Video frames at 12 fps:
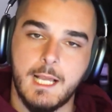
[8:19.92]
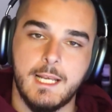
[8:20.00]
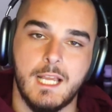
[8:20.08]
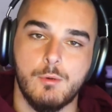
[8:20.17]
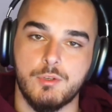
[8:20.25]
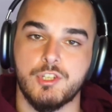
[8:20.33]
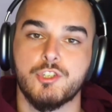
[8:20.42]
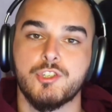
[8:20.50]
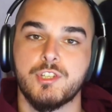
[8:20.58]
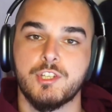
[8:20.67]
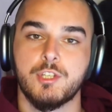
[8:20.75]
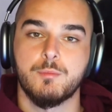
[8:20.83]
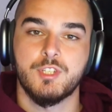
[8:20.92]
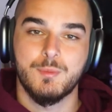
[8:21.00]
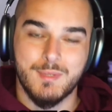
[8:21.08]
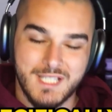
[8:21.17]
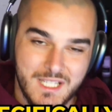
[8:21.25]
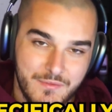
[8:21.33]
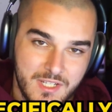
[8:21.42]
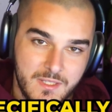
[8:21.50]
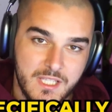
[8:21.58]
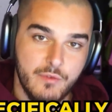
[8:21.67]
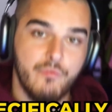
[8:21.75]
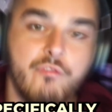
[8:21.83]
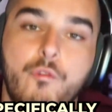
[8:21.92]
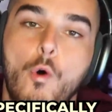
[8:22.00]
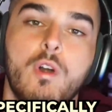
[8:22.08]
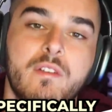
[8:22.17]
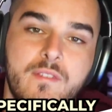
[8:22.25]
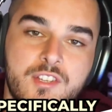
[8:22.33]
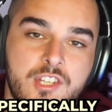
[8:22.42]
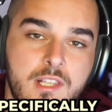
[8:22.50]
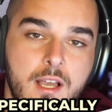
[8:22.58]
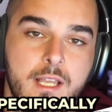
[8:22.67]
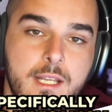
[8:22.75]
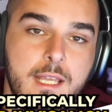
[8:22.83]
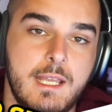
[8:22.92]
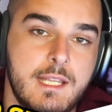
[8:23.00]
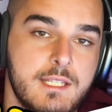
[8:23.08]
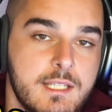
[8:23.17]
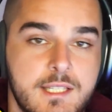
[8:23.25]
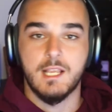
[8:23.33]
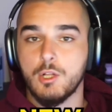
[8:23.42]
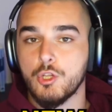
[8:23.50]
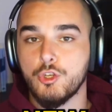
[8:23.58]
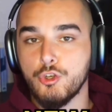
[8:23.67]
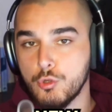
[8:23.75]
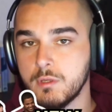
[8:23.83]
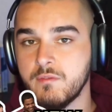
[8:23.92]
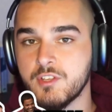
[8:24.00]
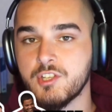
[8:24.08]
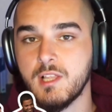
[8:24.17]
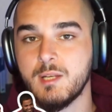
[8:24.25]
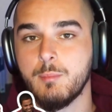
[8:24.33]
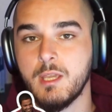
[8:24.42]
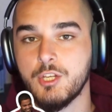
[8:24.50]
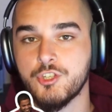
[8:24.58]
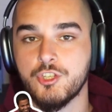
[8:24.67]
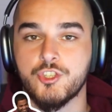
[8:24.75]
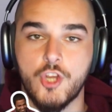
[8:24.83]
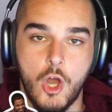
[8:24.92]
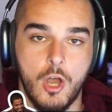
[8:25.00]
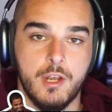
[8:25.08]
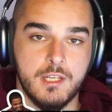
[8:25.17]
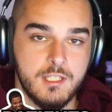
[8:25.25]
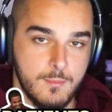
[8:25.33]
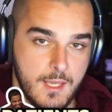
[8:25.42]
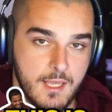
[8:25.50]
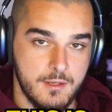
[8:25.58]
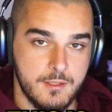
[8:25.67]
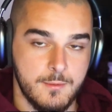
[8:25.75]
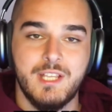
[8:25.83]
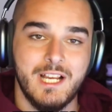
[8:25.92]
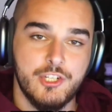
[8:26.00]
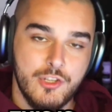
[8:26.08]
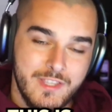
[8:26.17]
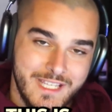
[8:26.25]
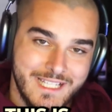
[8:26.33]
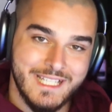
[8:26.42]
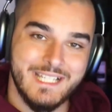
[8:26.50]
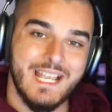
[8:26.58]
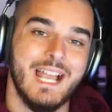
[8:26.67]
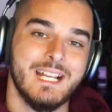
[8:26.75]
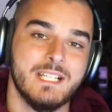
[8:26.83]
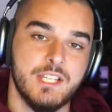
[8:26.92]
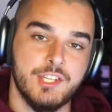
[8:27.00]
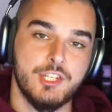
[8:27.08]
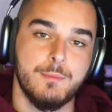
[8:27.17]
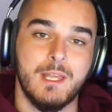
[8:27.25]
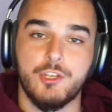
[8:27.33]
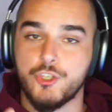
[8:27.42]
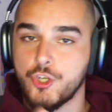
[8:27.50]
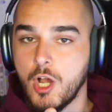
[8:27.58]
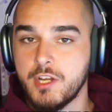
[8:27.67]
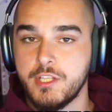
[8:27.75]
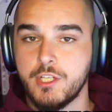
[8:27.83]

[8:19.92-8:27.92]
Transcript: acquisition system specifically for Invisalign to sell new Invisalign patients on demand. This is actually the exact system that John here